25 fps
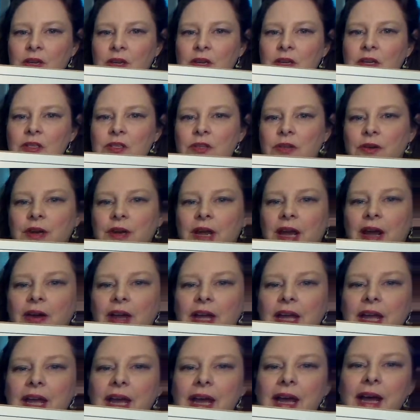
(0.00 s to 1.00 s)
So now I
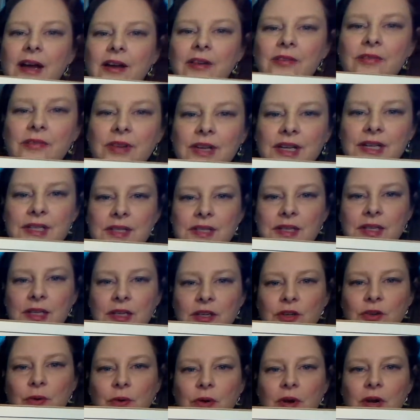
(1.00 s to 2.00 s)
have a C
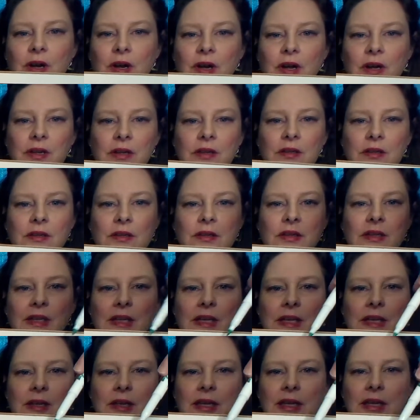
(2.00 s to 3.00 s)
chord
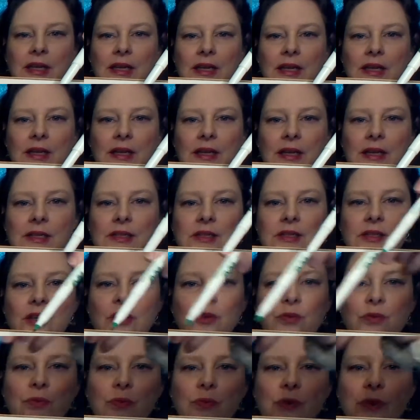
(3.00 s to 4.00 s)
in its
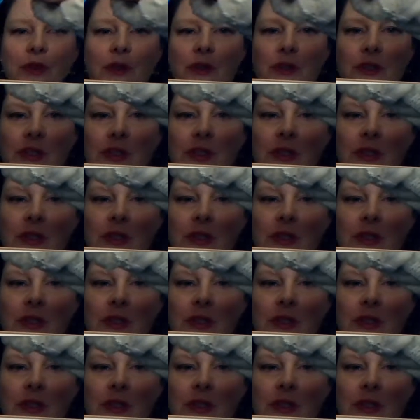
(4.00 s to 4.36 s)
root